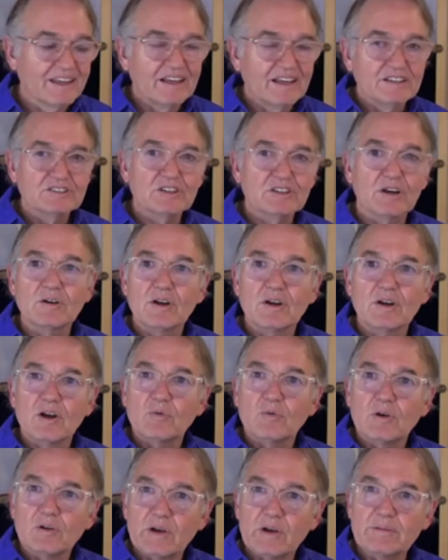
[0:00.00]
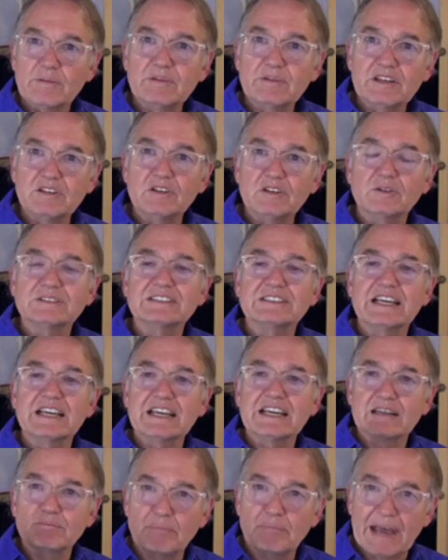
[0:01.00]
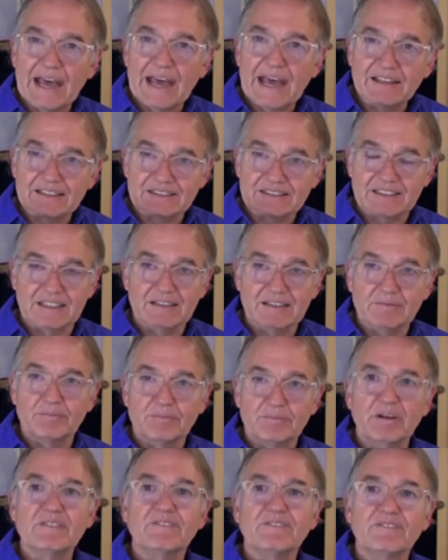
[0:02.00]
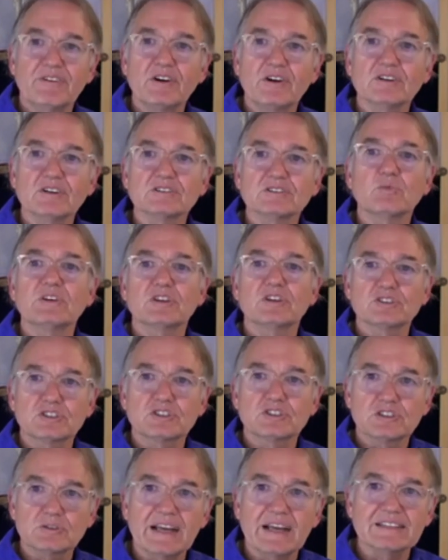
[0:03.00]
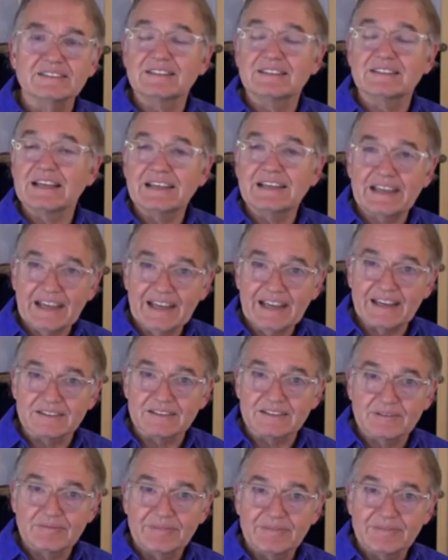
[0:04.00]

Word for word: So what women do is they can balance it. But first, when they're stressed, they can't.